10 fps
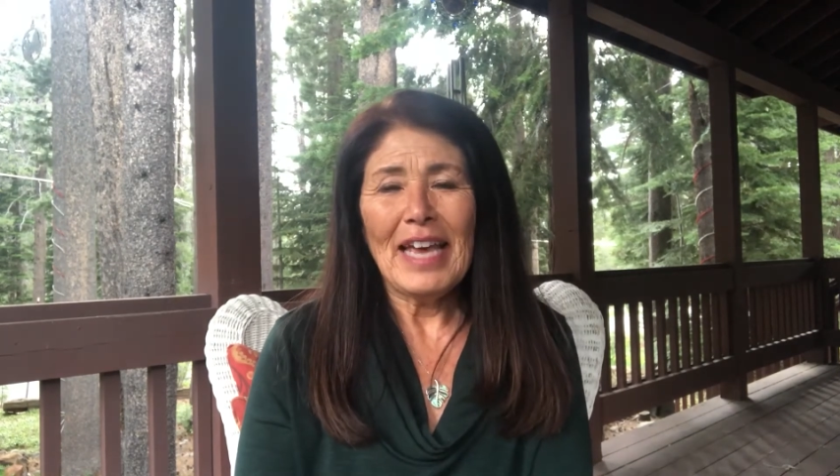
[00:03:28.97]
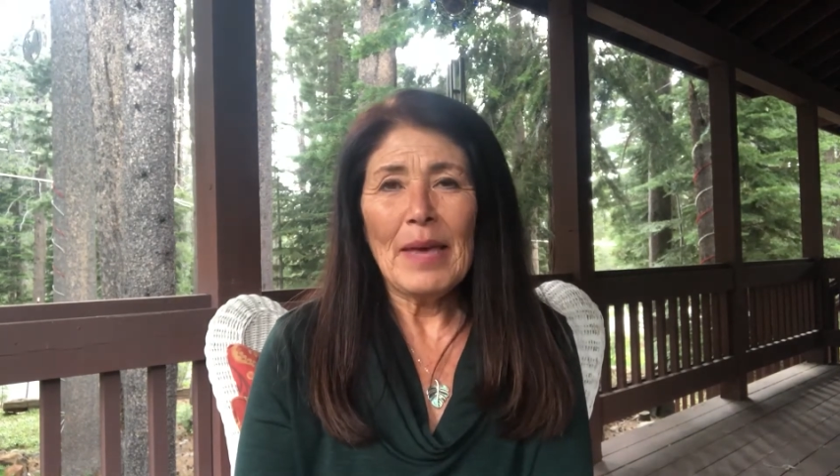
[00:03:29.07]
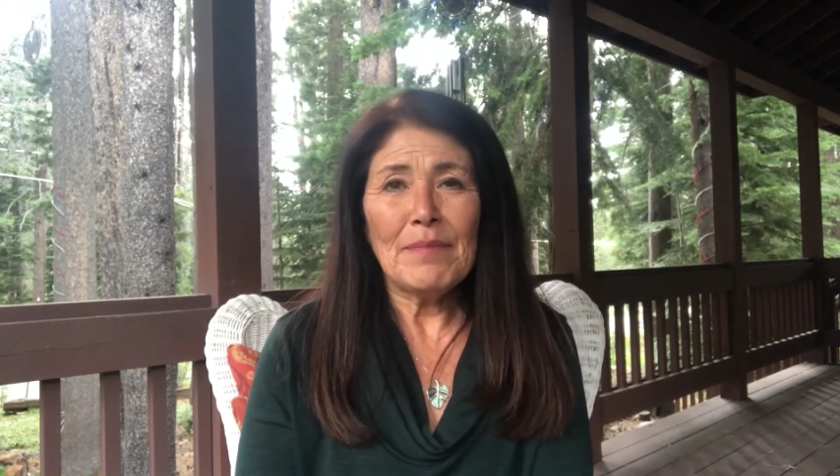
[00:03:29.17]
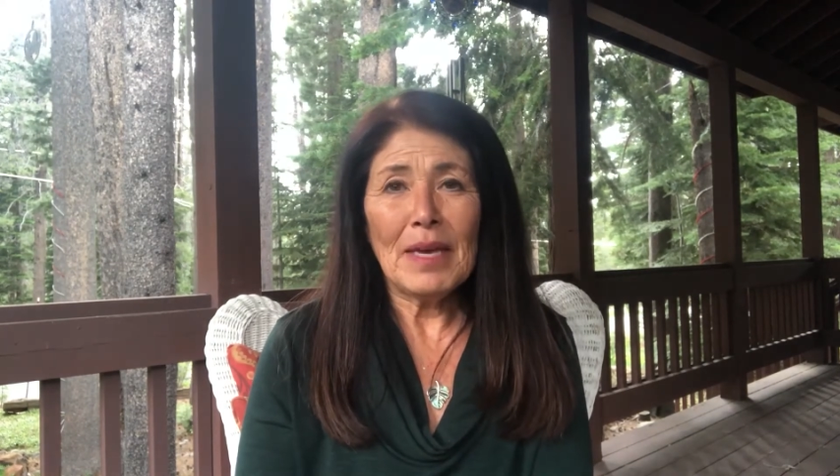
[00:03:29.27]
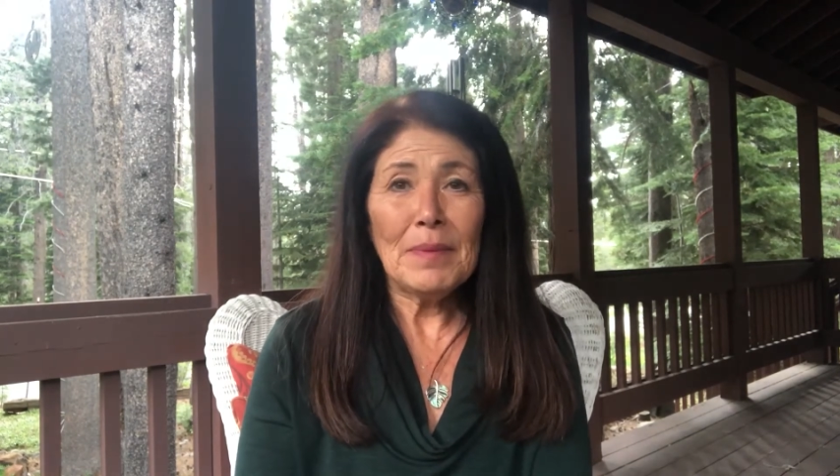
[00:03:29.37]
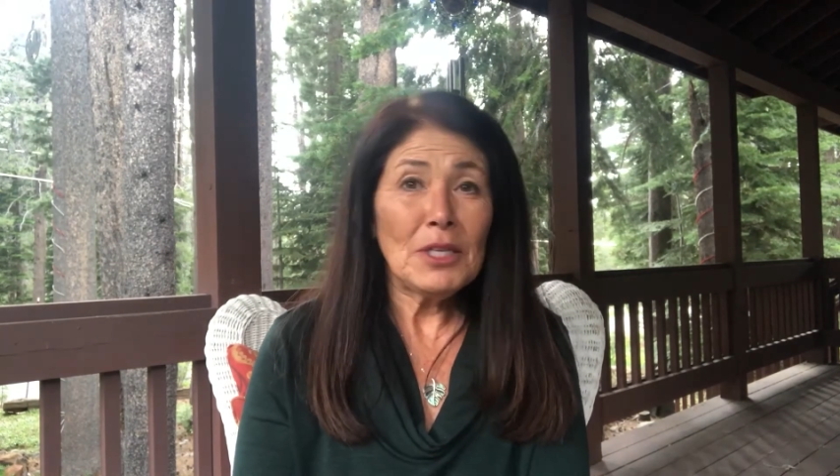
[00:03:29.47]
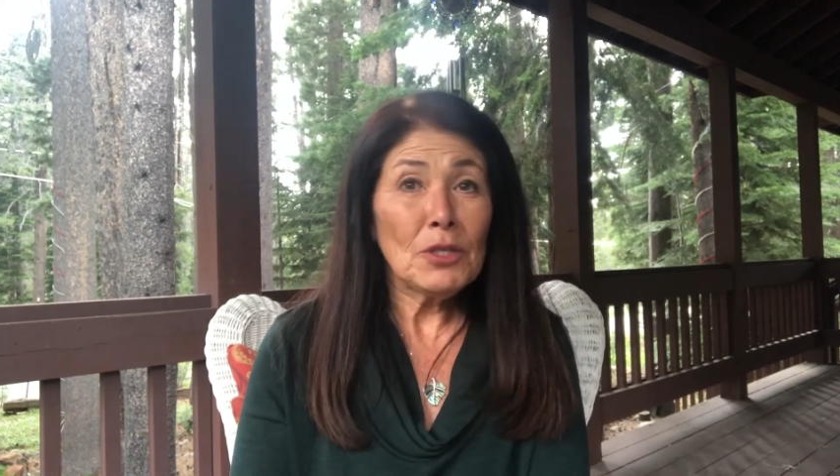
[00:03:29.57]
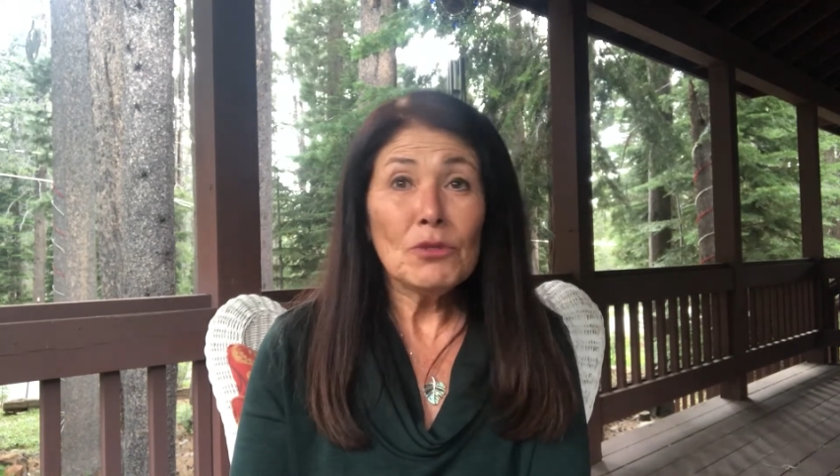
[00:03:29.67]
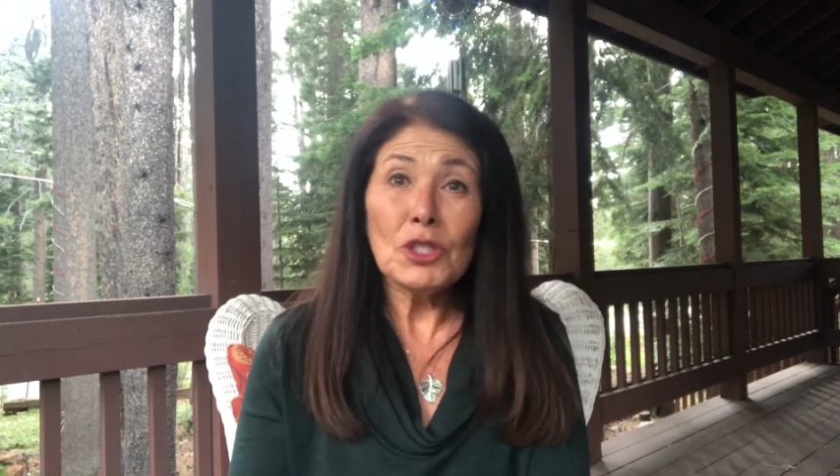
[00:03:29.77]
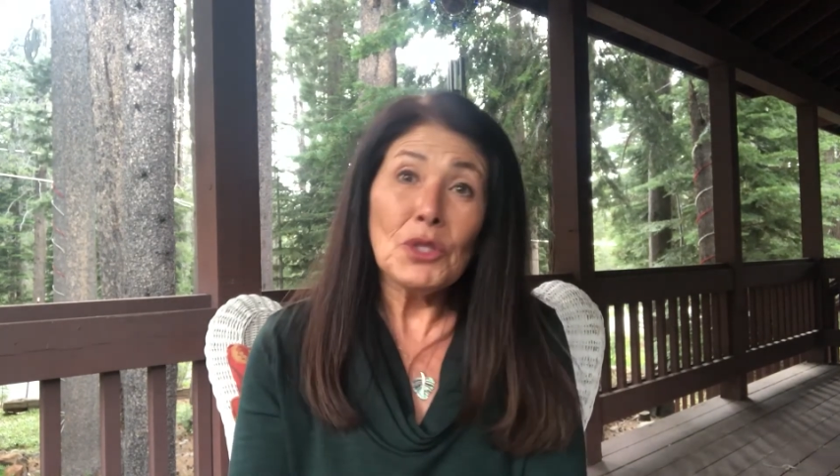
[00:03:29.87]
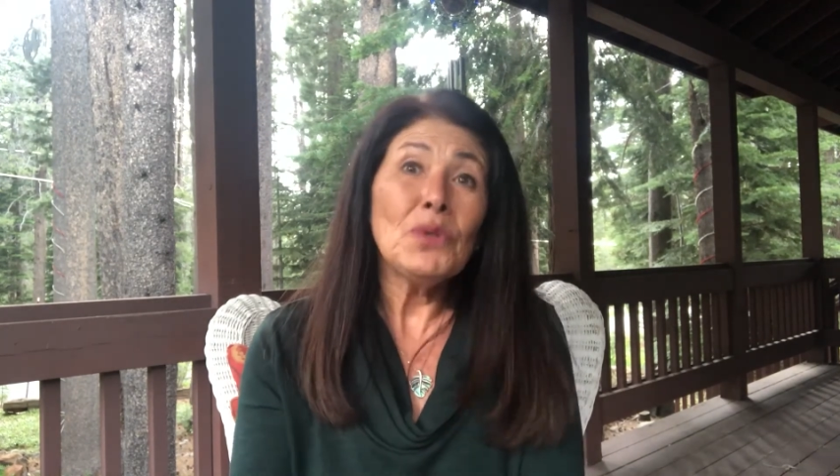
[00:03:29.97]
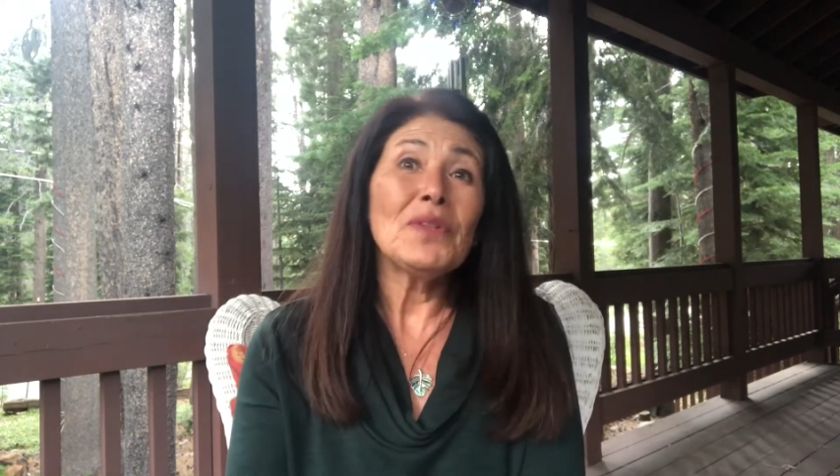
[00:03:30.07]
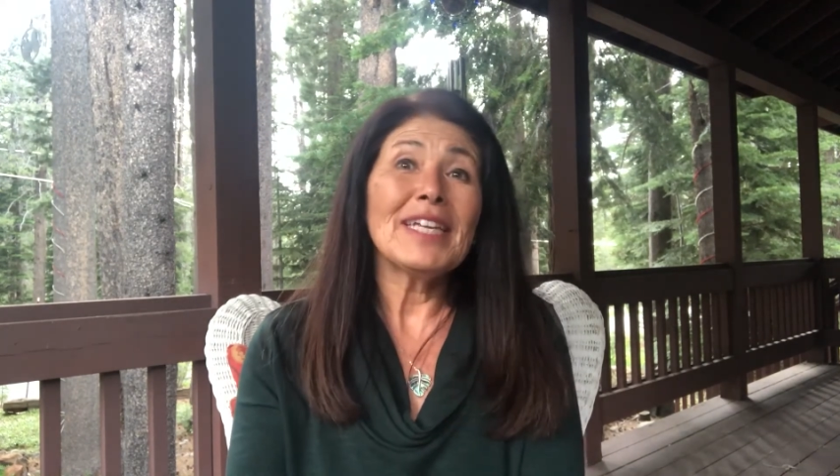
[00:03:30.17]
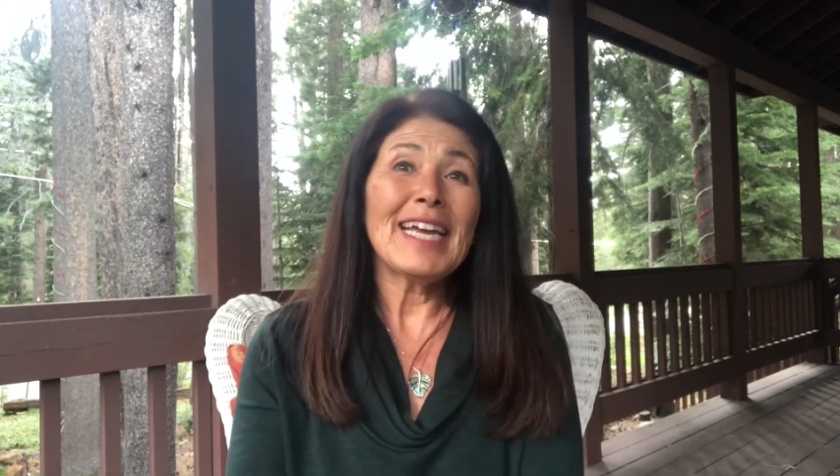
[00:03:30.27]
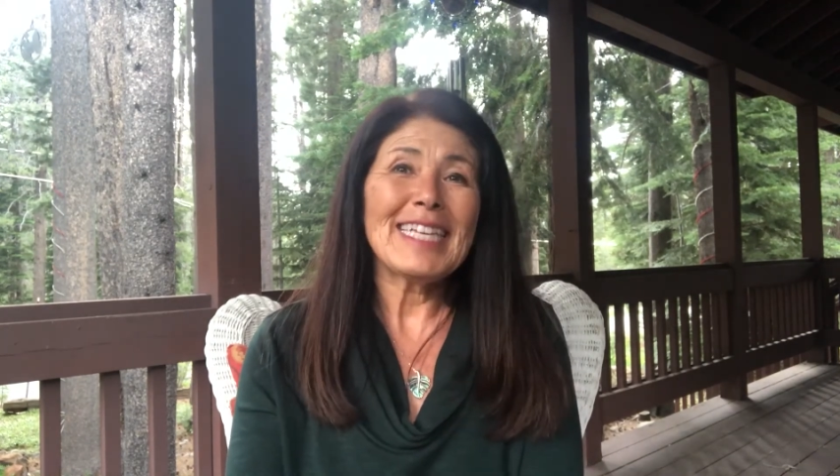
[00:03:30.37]
And maybe do 2
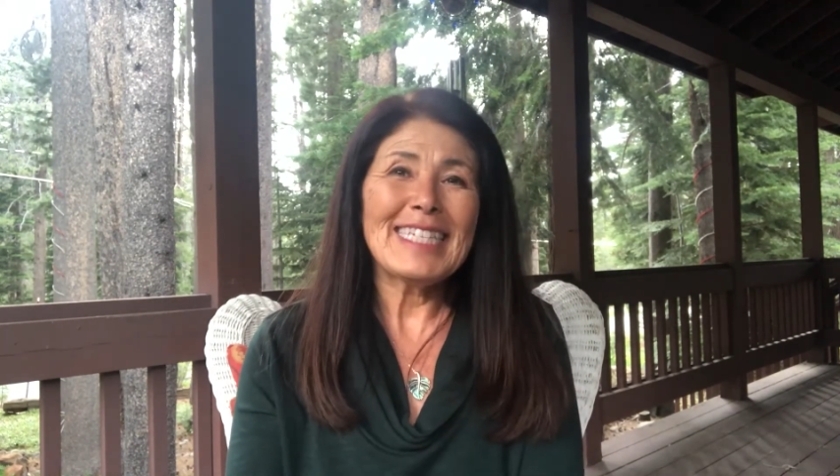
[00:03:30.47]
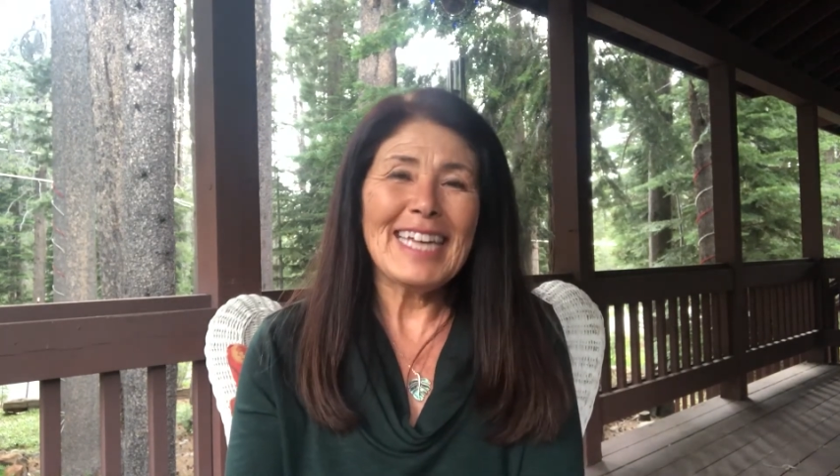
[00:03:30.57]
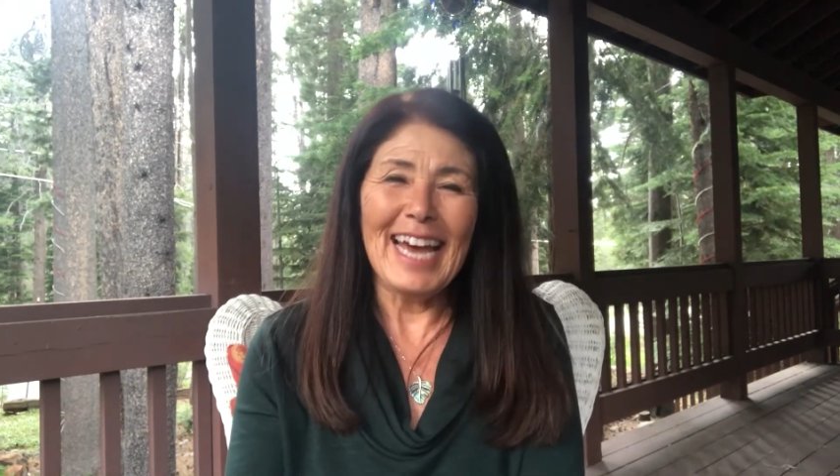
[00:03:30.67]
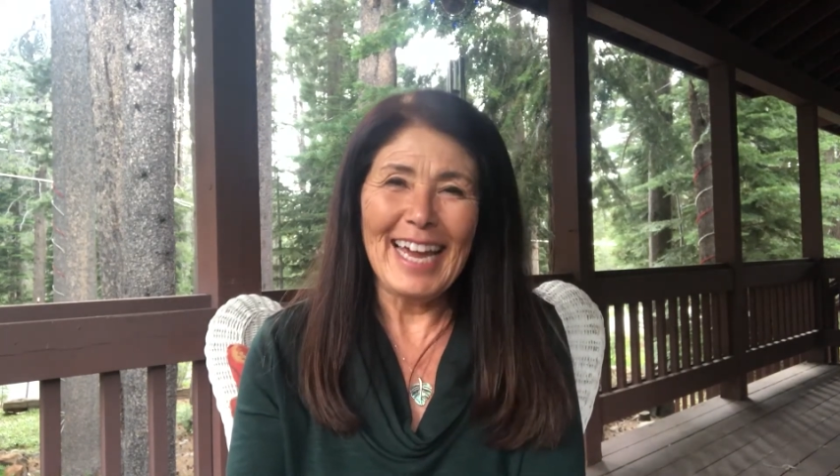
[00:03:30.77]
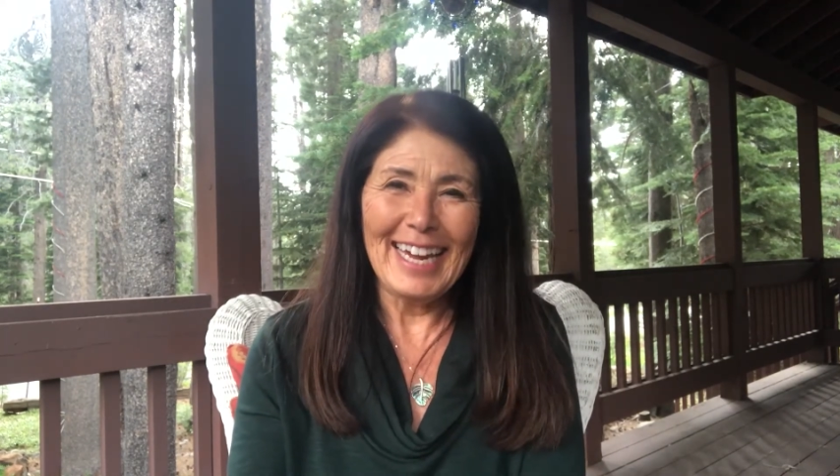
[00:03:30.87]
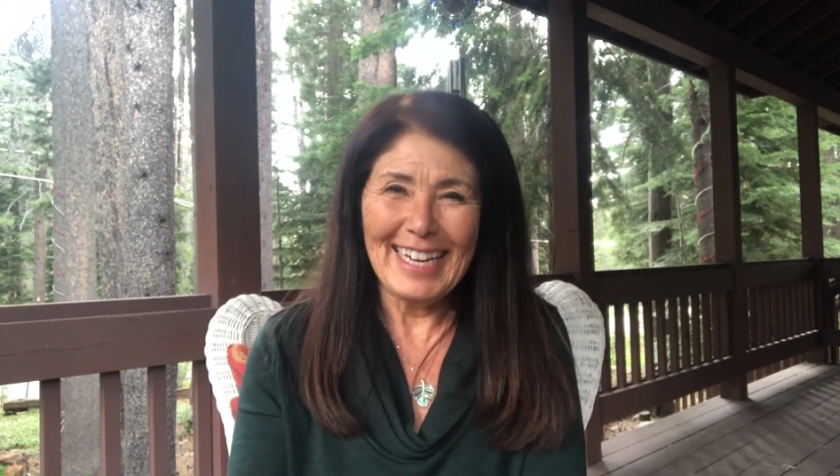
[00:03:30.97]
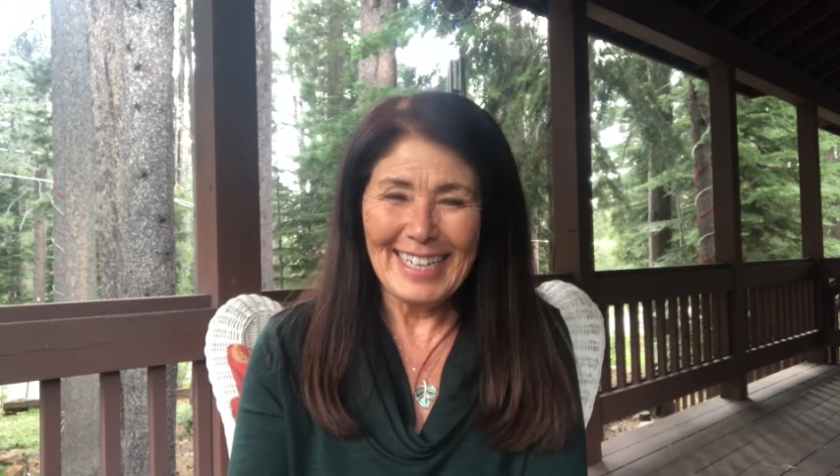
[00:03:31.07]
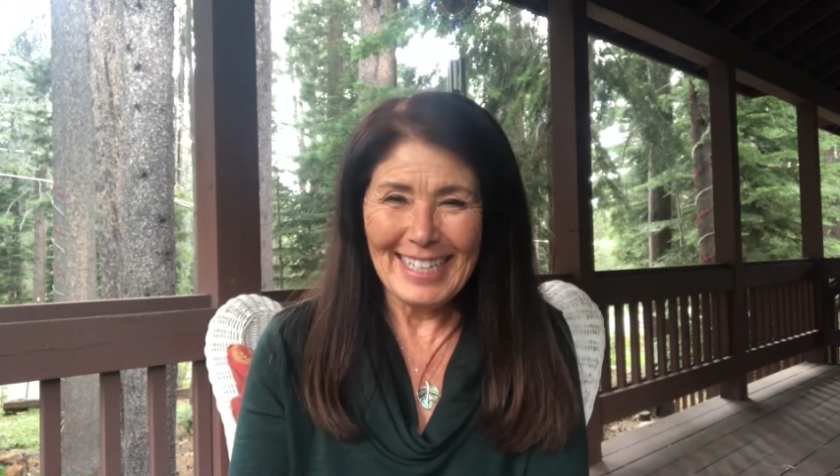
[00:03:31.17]
the next day.